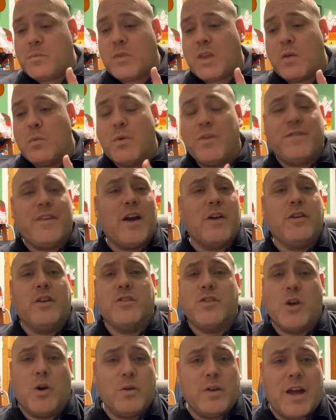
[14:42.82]
We found a
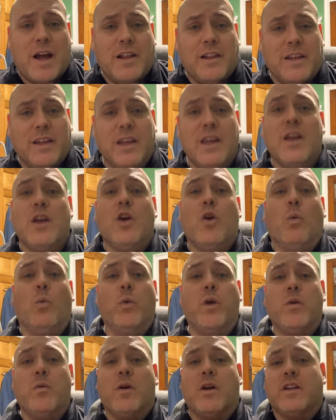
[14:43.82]
tow dolly.
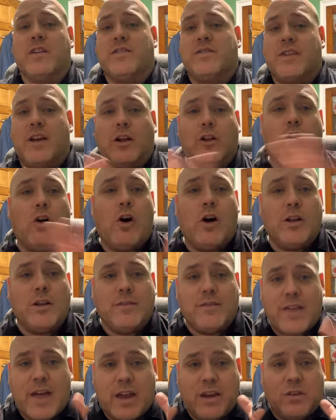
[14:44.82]
We want to sell all
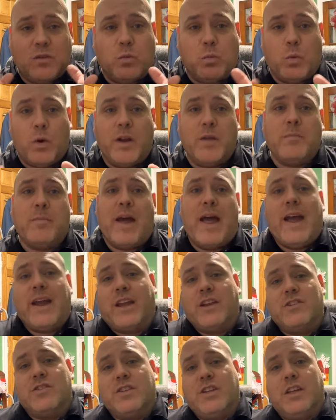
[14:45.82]
of that as one
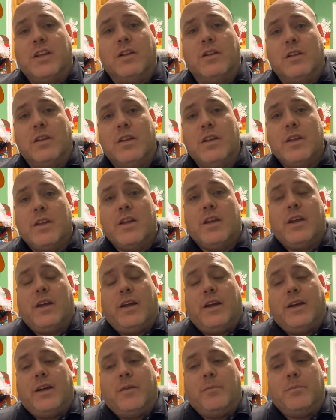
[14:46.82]
package deal.
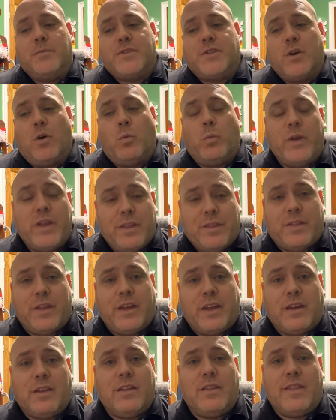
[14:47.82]
Um, so we
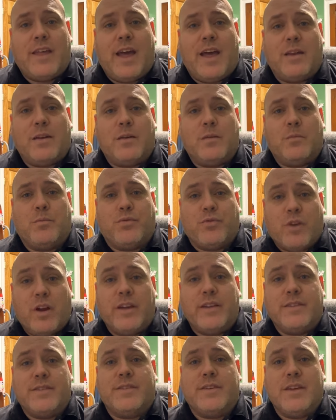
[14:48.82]
think that
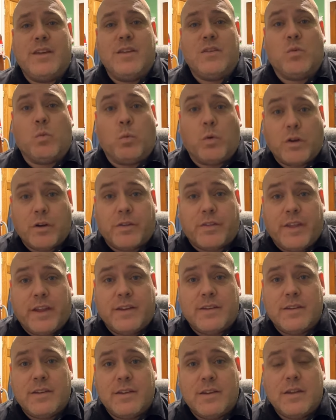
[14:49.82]
price is worth
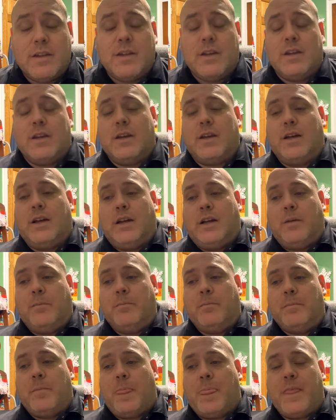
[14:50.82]
it.
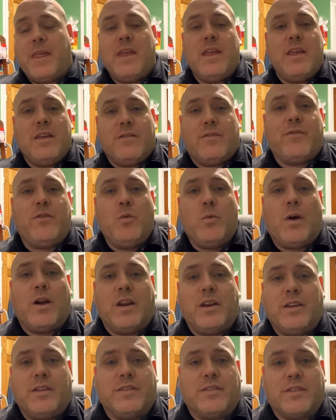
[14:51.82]
Um, if you want
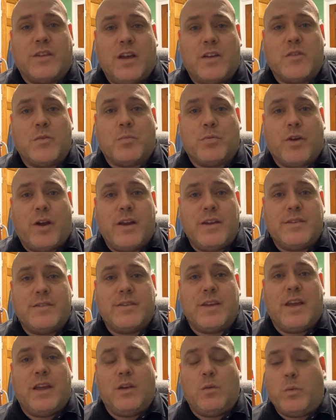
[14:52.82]
to discuss price
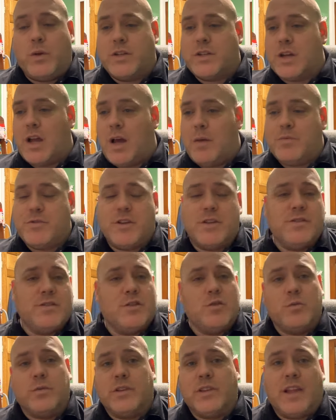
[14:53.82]
and which options
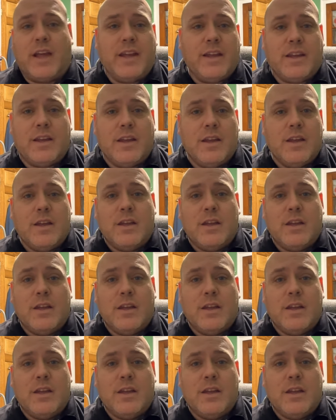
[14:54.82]
you would like,